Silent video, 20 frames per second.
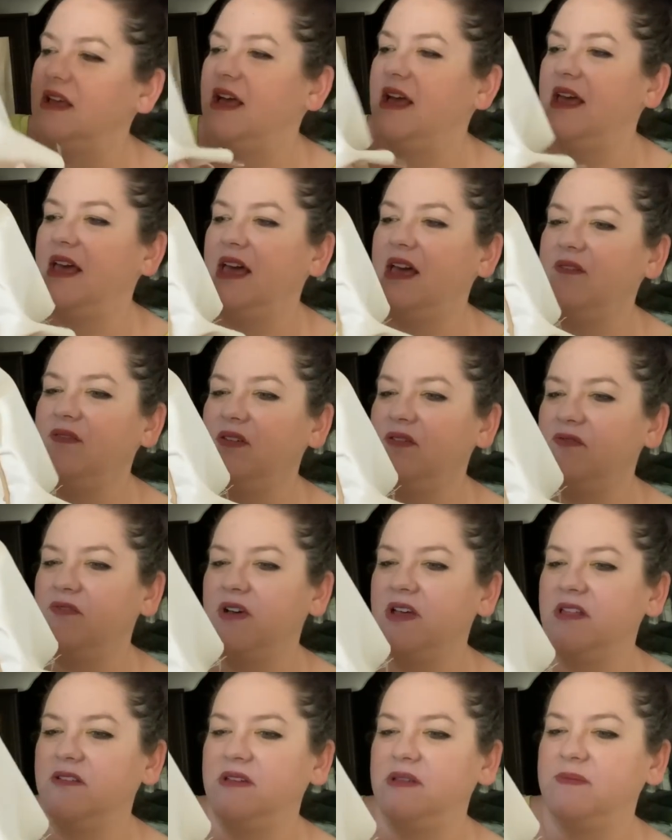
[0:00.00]
I have it
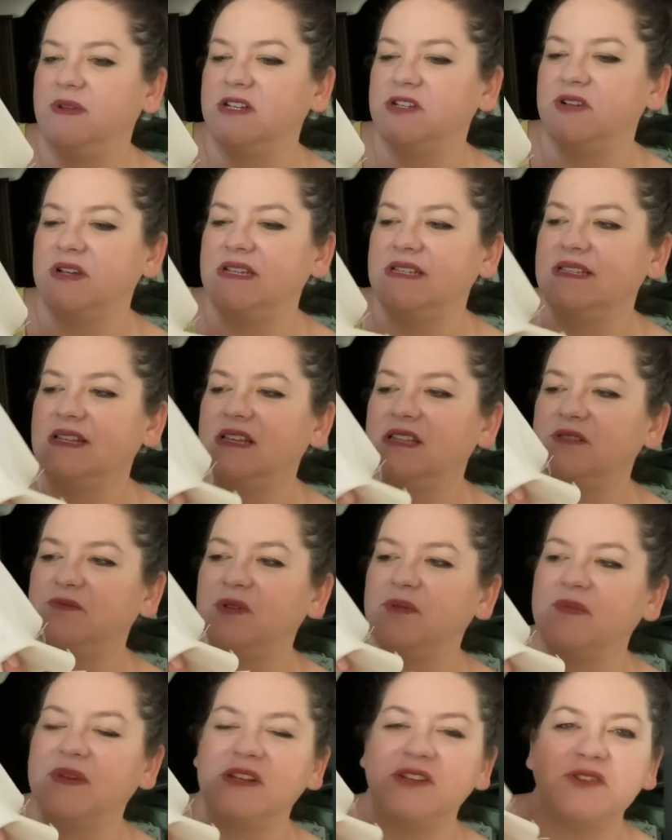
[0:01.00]
following my trace lines,
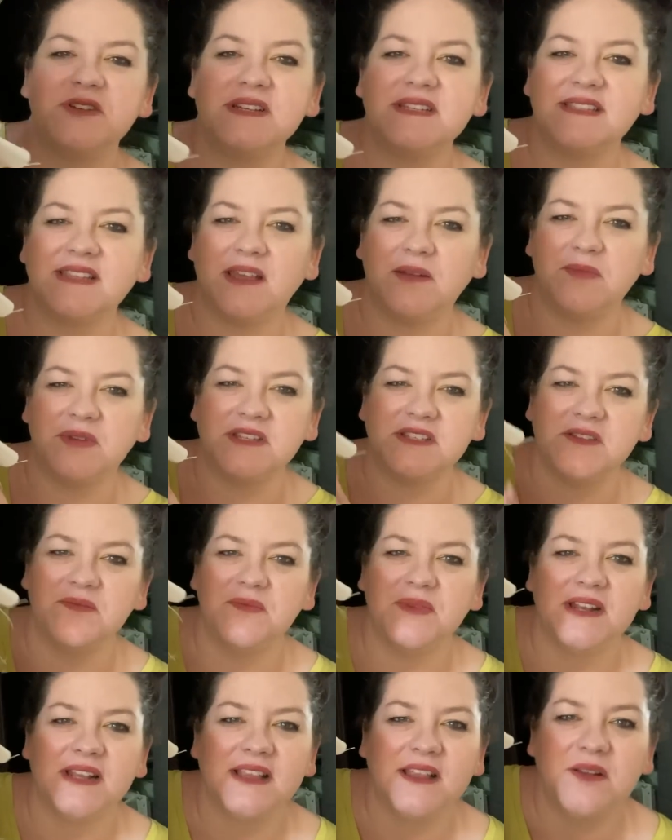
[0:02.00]
but my trace line must have
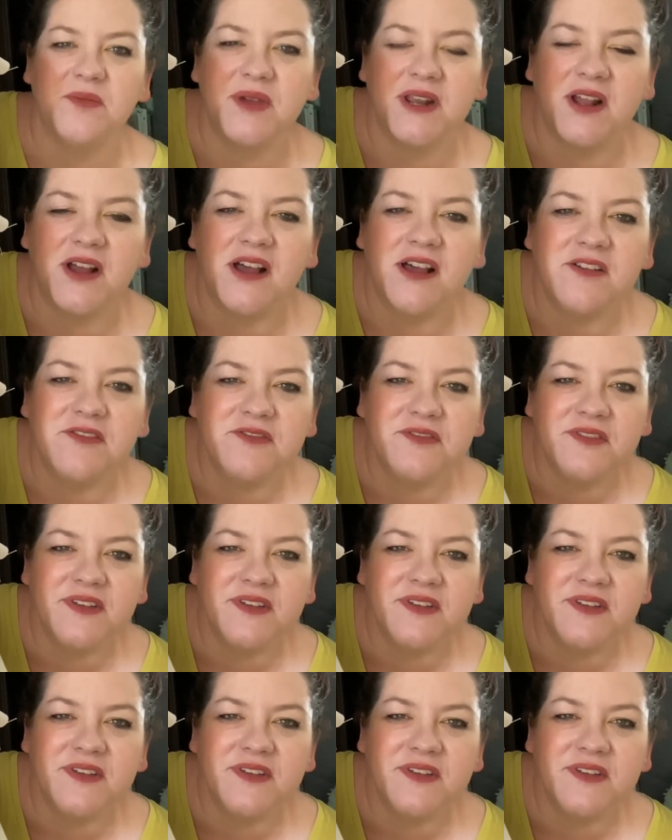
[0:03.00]
been a little bit off.